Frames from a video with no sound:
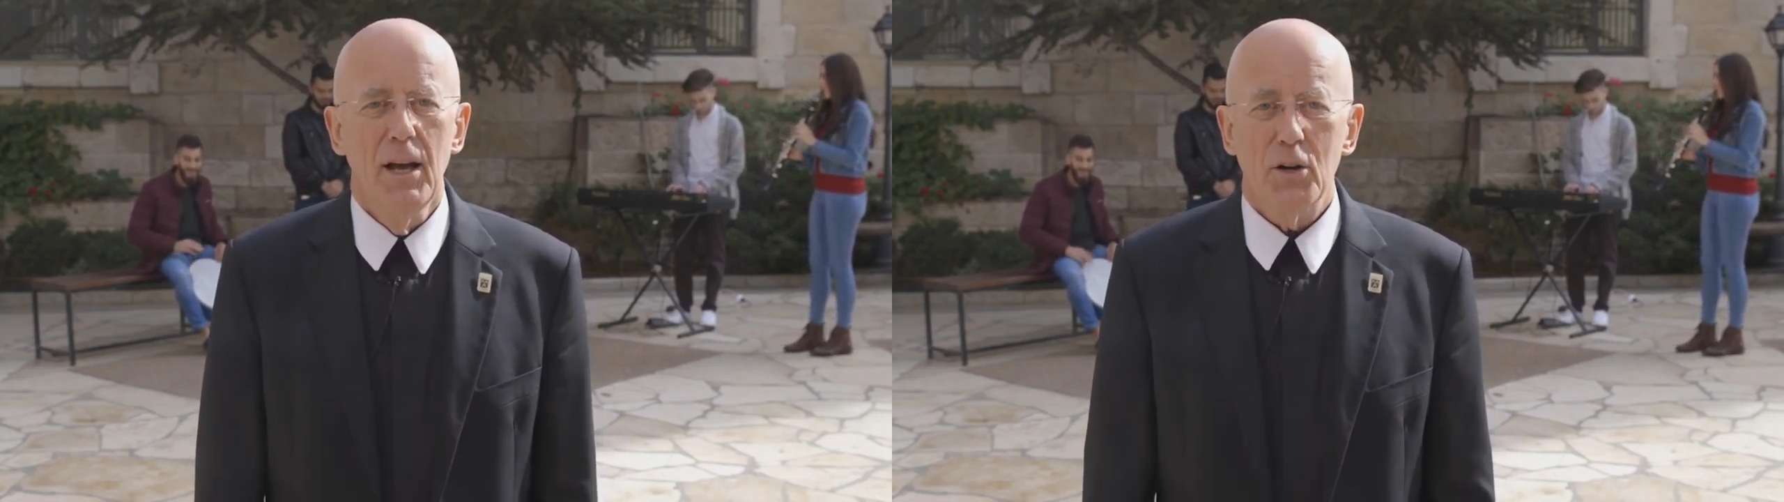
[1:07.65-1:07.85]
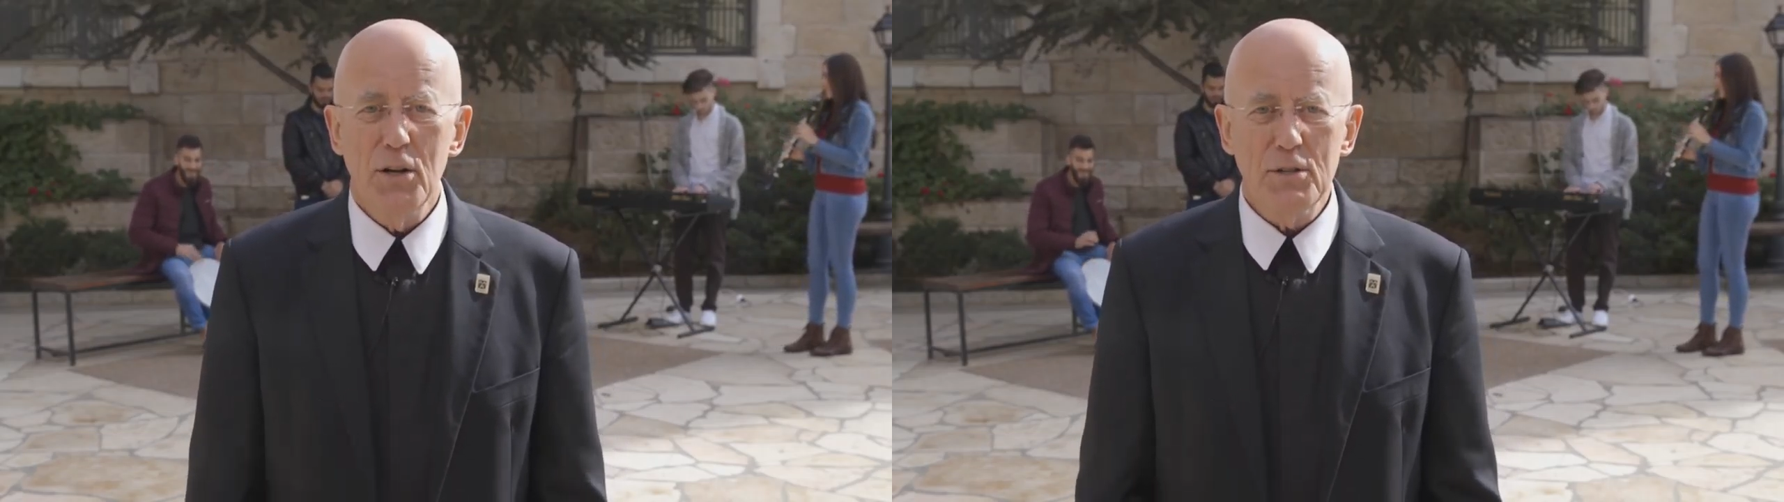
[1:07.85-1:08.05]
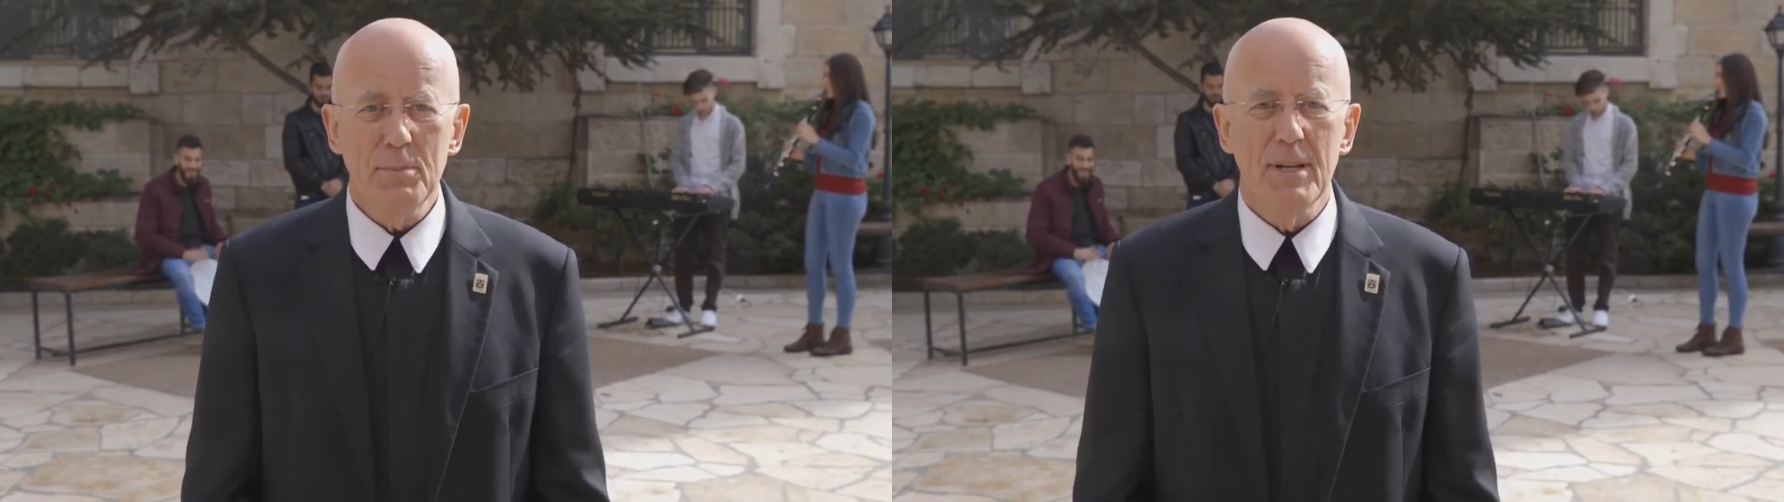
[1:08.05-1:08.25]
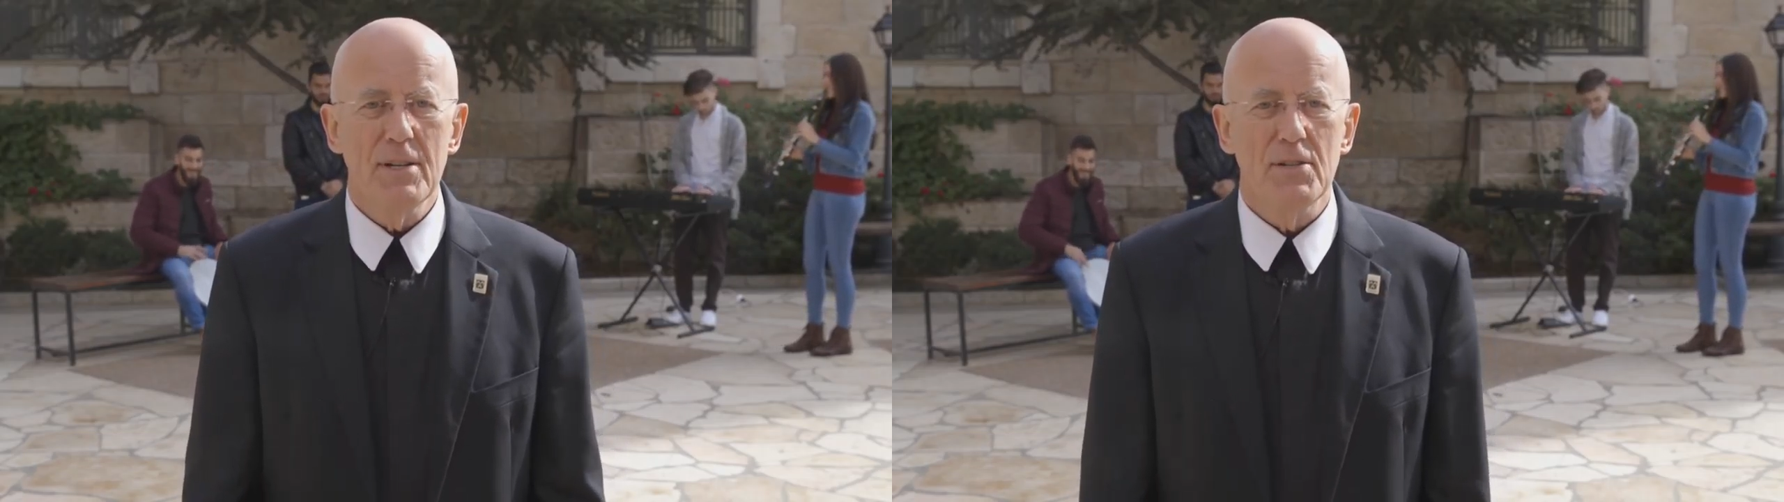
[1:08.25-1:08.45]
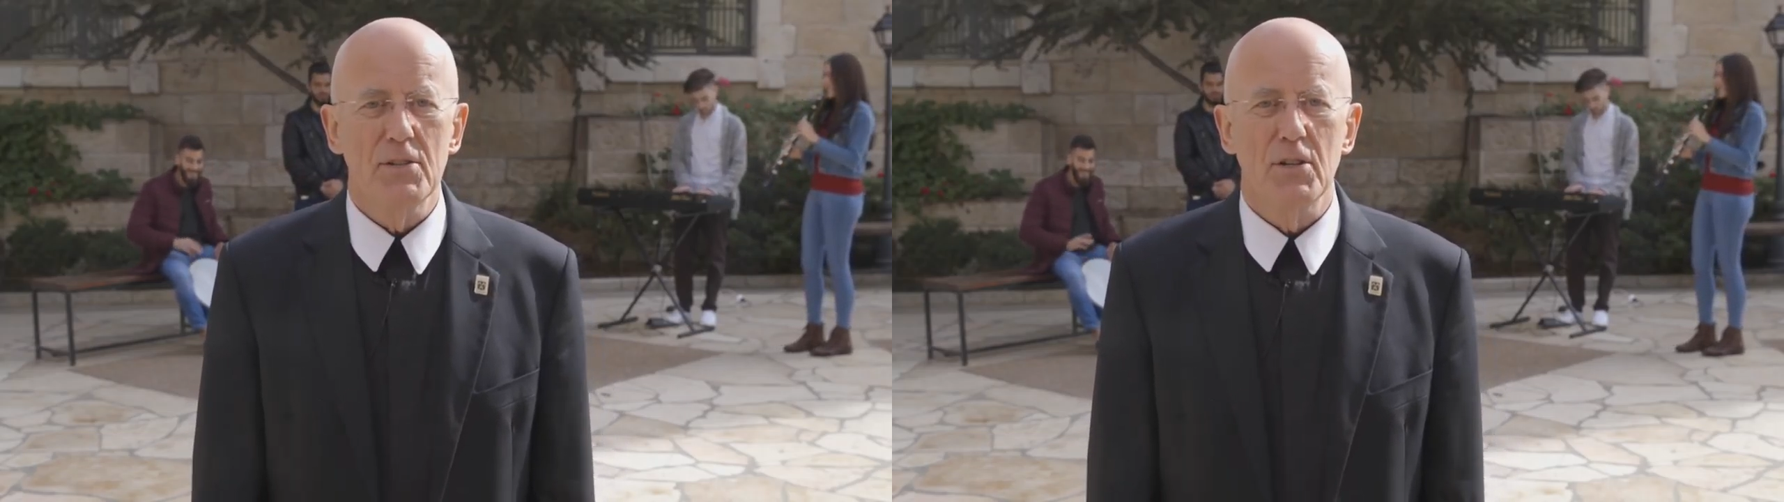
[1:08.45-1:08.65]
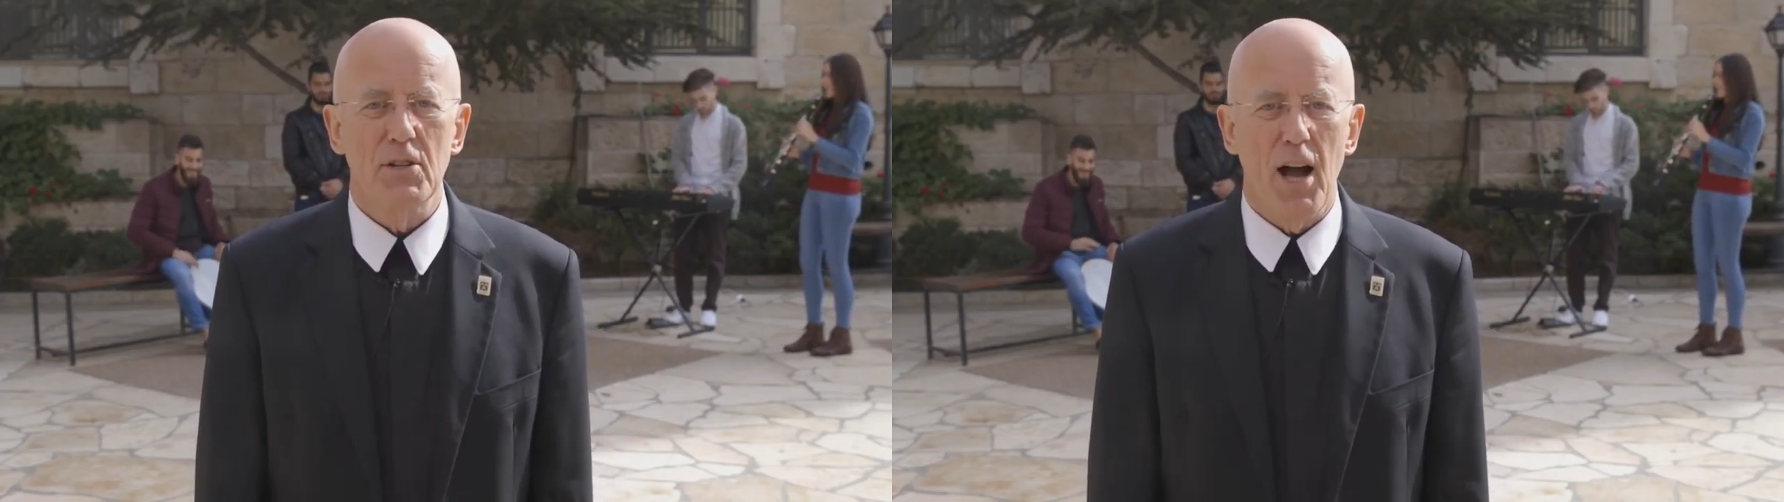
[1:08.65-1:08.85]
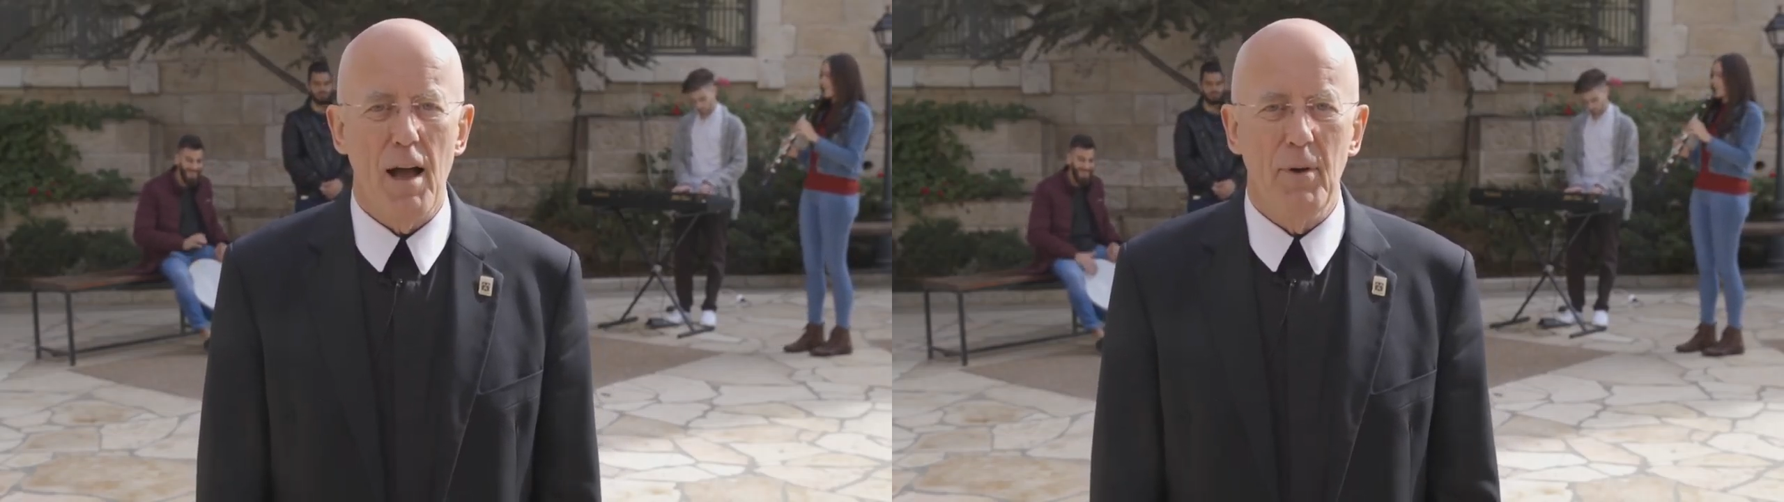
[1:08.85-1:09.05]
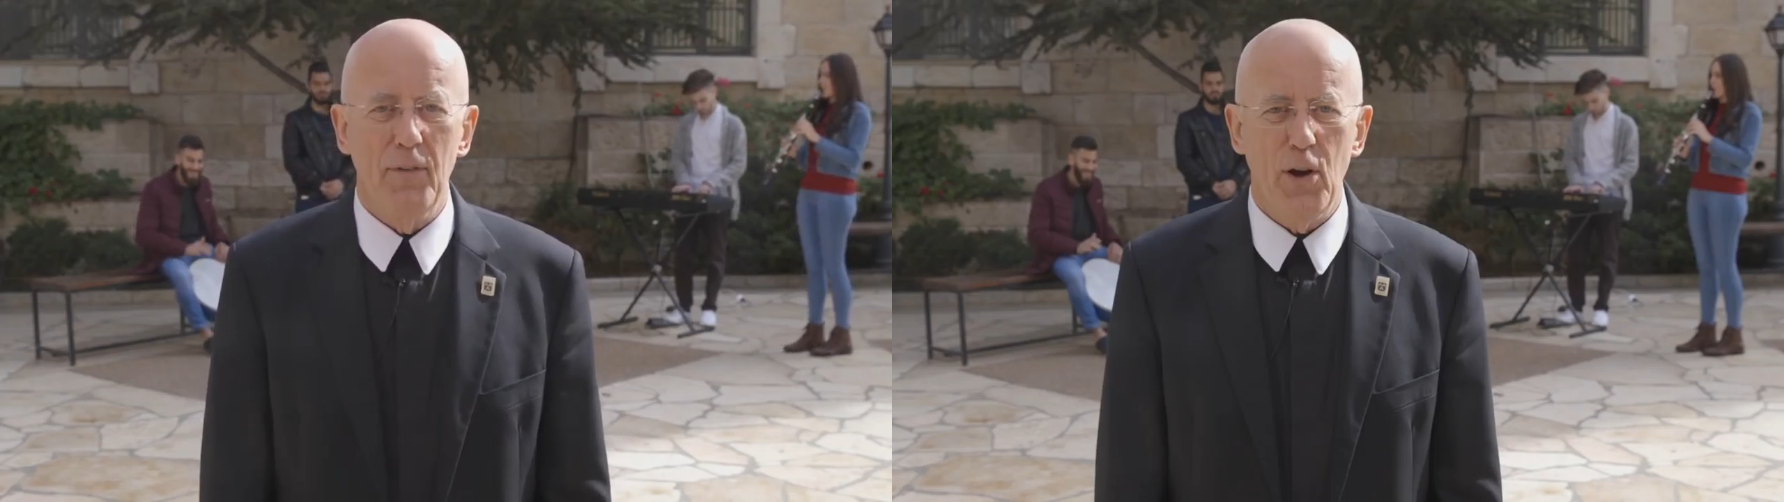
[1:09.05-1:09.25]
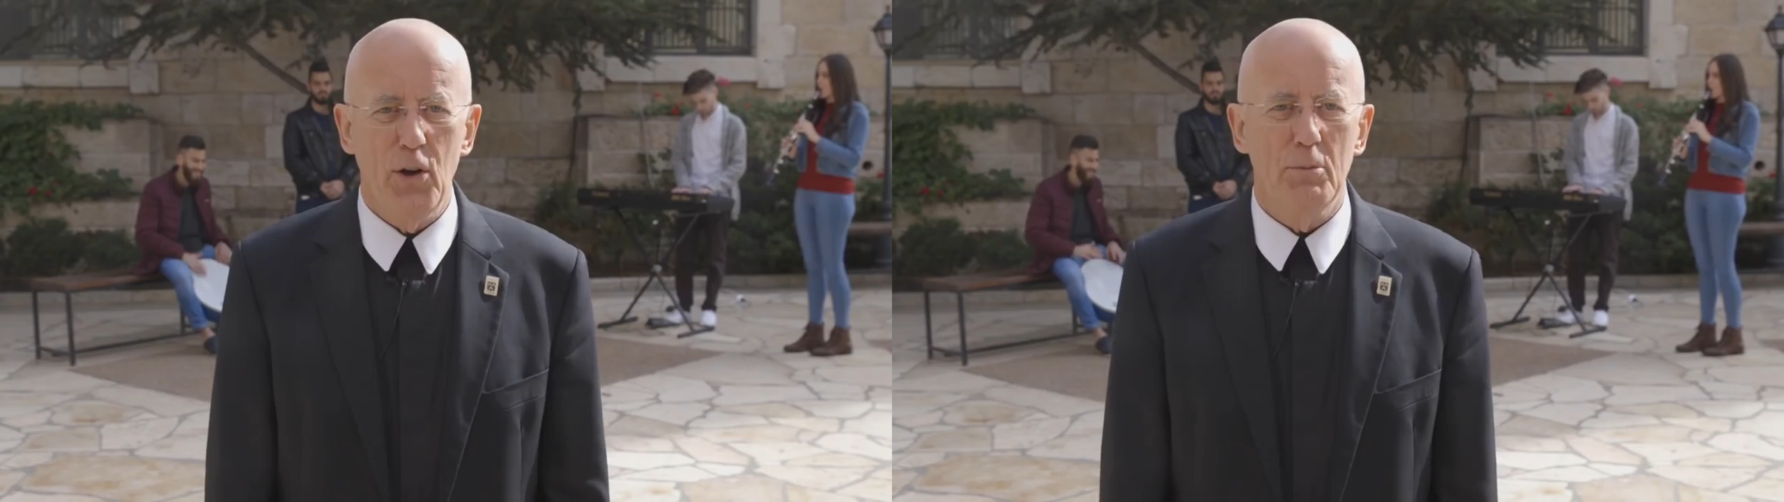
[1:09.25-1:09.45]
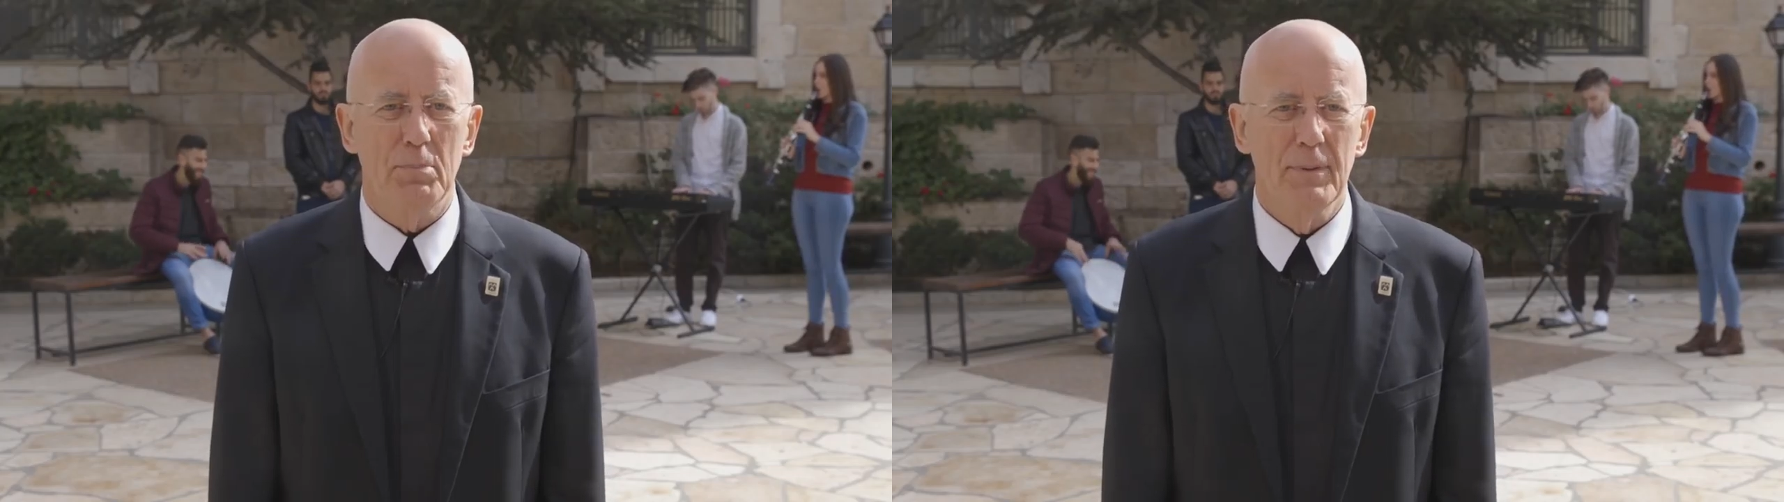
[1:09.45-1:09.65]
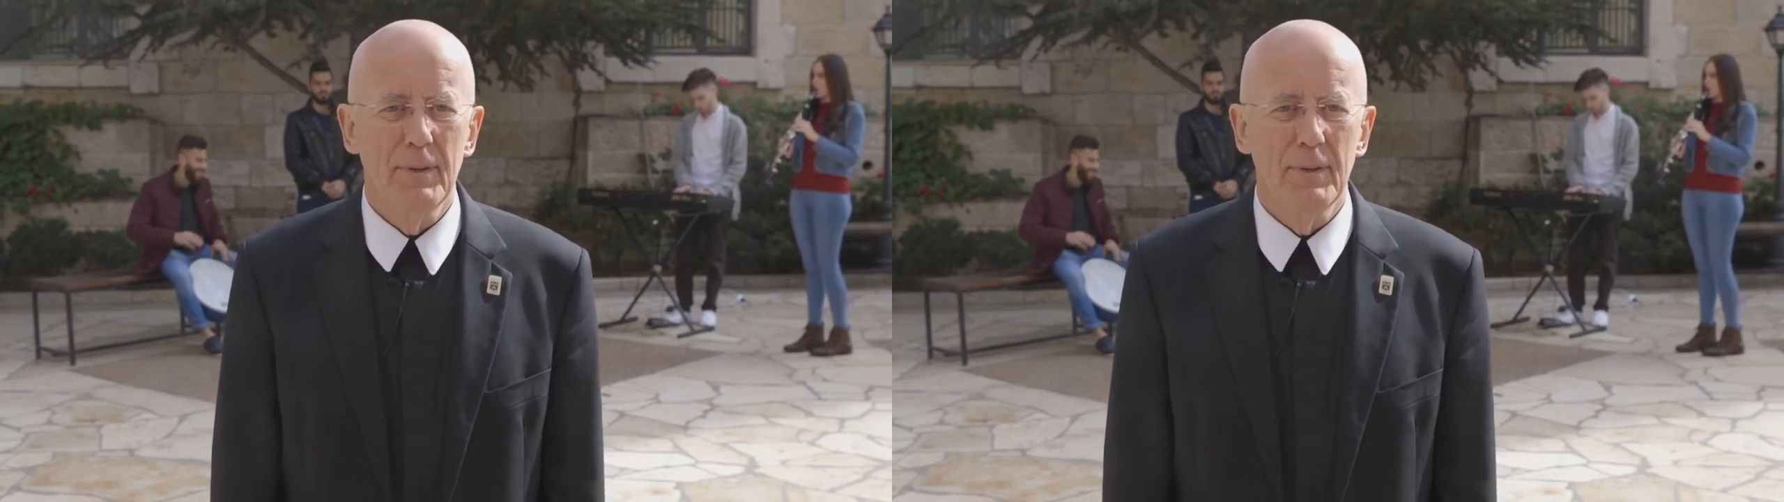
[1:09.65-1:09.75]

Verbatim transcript: Christmas is a time of hope,